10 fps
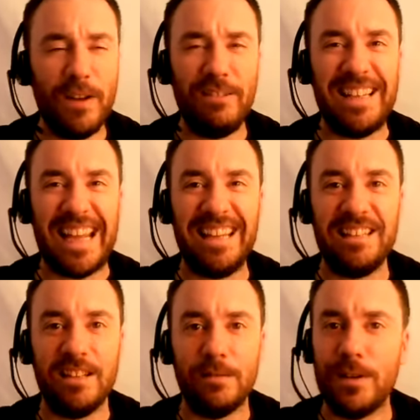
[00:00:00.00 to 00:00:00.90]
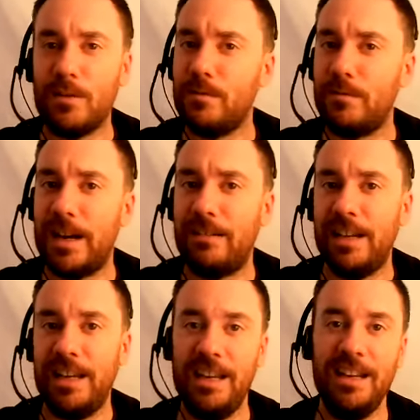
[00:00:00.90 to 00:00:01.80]
very dated. They felt
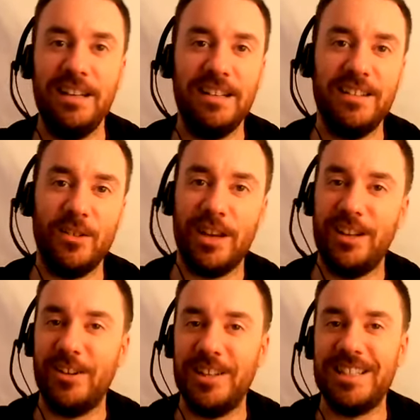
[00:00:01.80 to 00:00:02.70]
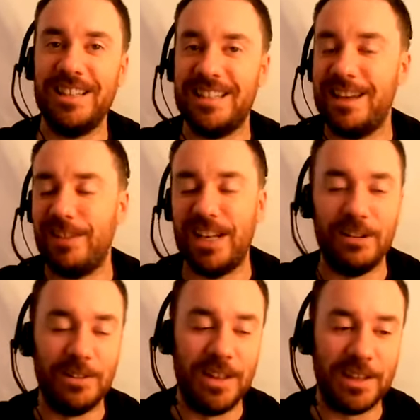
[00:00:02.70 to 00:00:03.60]
very 1990s, even
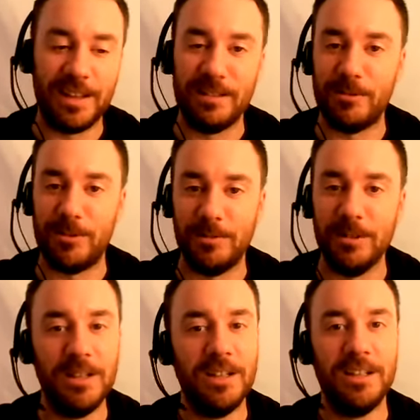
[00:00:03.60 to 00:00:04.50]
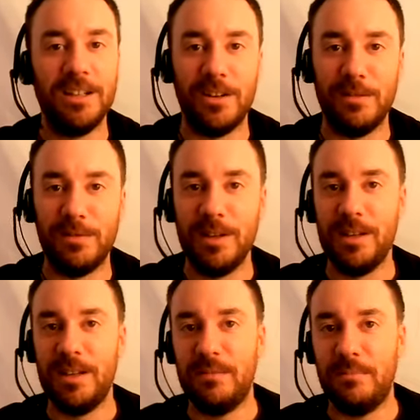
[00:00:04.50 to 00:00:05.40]
though I think they were all kind of
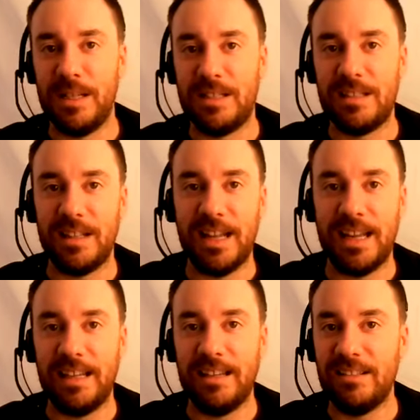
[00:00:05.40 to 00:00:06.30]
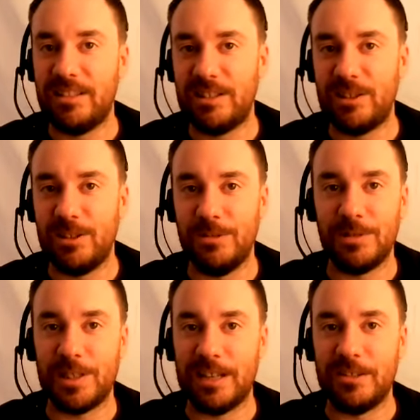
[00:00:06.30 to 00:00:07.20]
mid to late
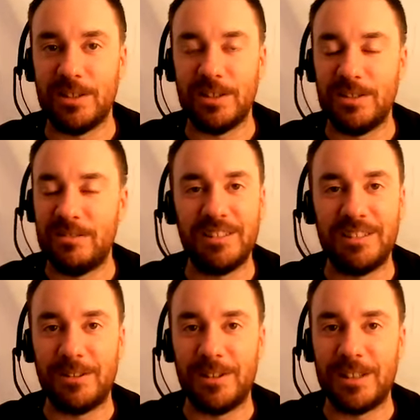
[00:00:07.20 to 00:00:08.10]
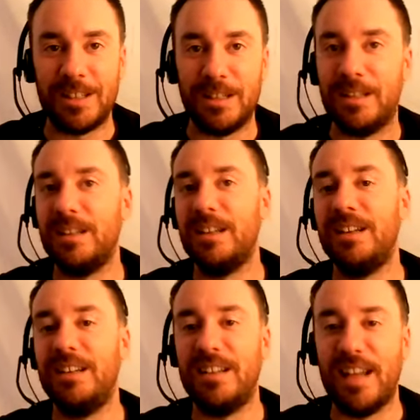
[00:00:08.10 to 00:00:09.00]
2000 kind of thing.
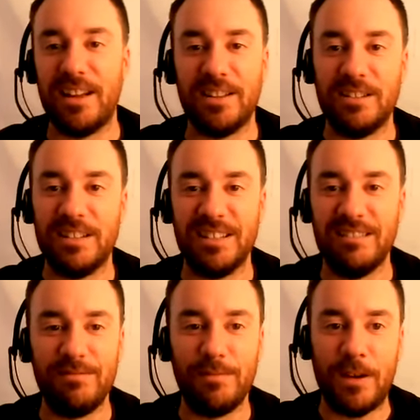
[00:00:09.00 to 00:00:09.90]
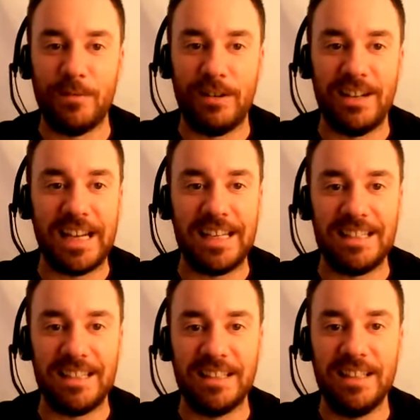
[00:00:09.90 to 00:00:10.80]
Now they felt very
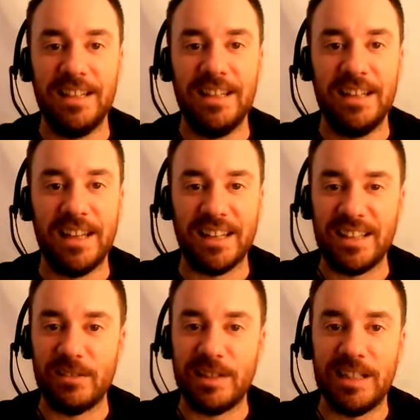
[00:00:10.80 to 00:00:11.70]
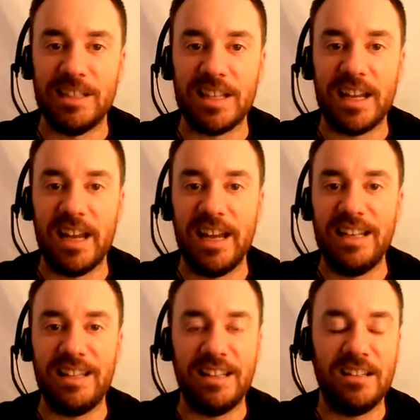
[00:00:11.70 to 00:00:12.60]
dated. I don't think there's
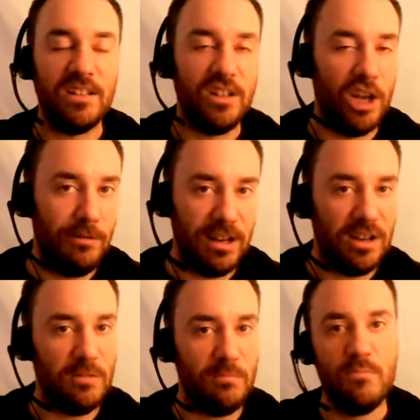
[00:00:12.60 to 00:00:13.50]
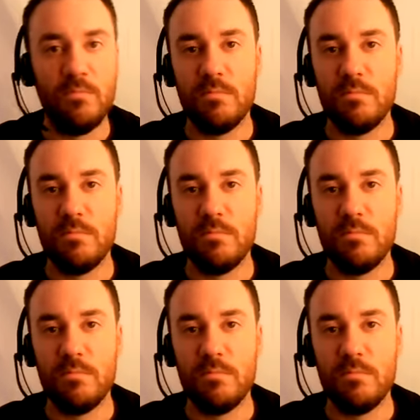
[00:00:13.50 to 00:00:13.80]
anything new in them.